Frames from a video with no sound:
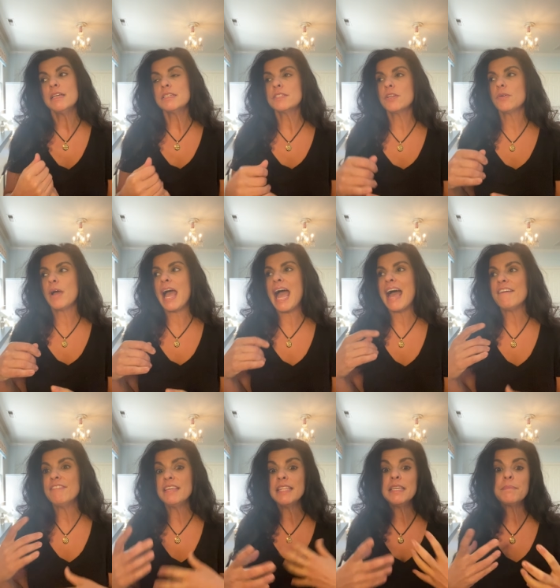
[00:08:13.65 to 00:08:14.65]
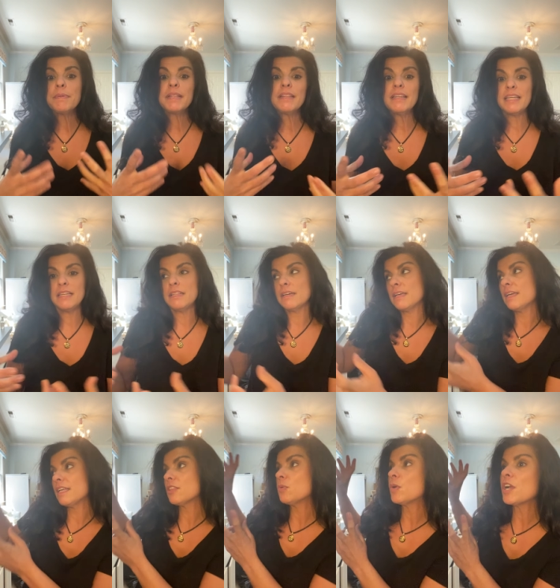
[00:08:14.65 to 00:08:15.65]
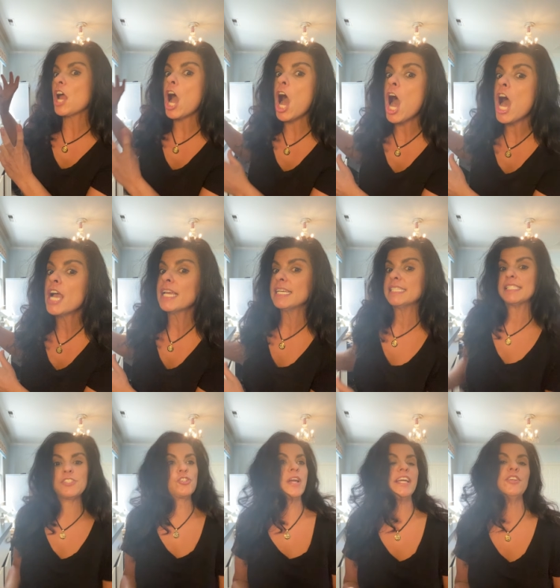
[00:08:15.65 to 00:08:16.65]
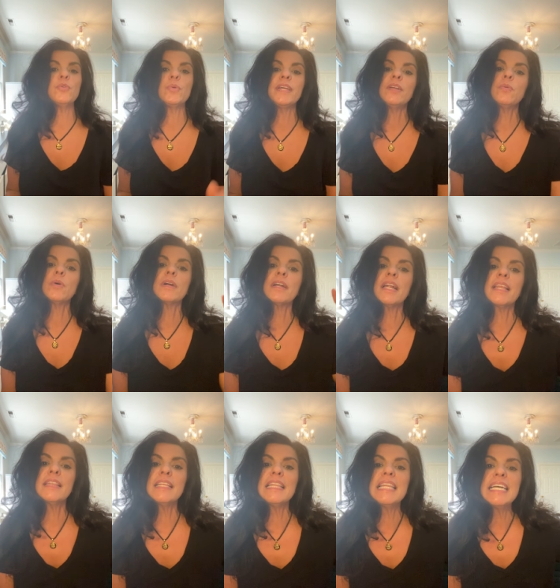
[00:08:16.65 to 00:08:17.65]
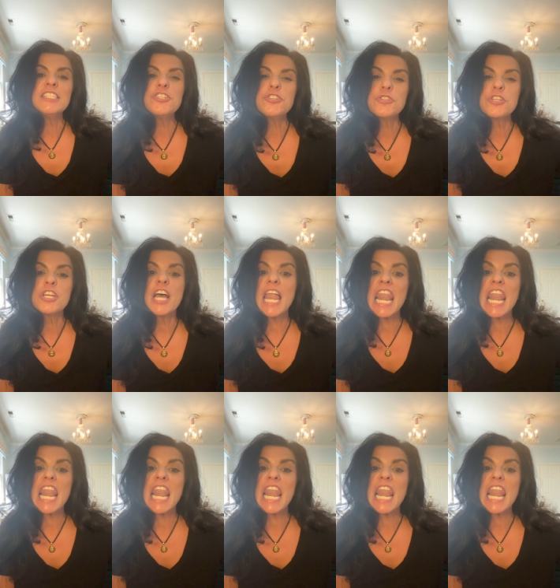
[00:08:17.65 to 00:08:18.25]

So having the ability, looking at the word August, trying to read a word on the lunch